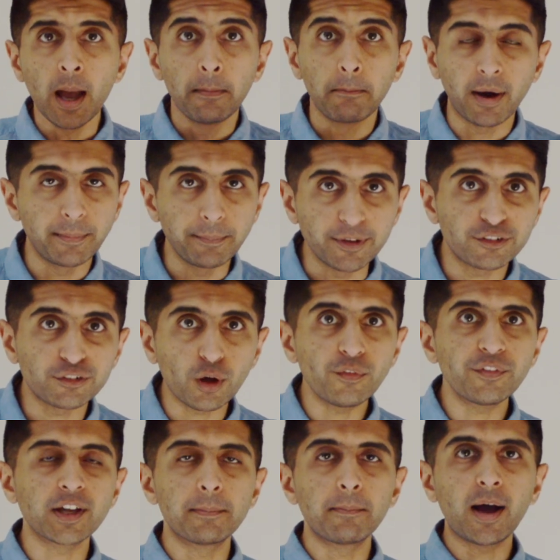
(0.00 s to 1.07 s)
might be
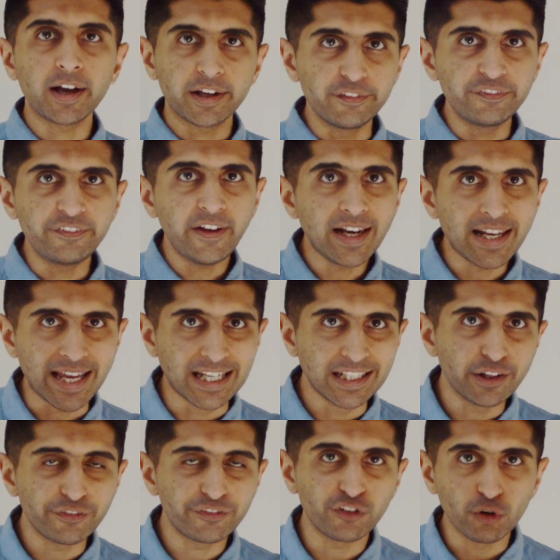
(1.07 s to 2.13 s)
solving a market failure in
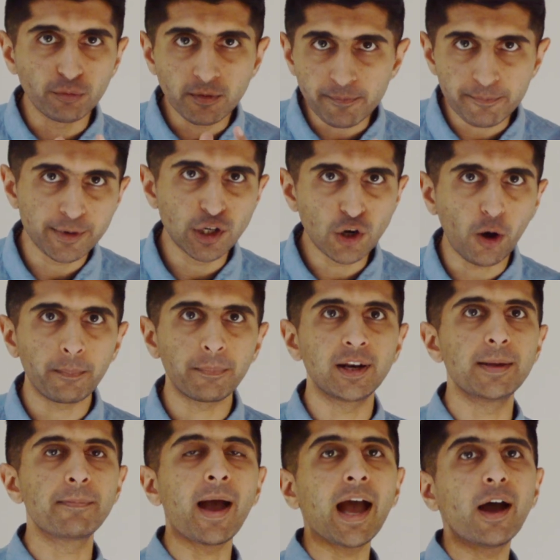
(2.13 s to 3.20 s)
the form of
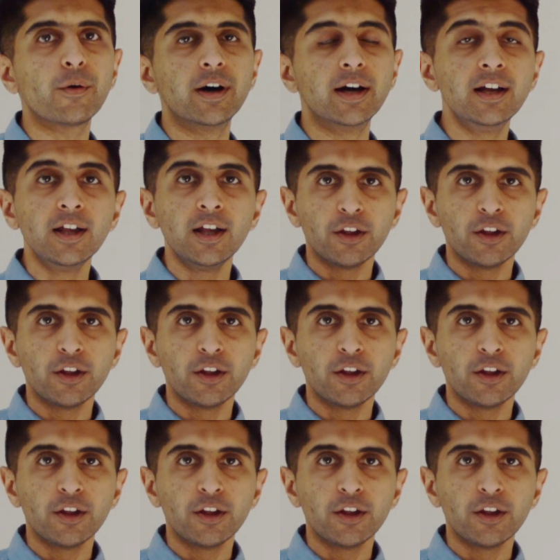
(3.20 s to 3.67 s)
monopoly power.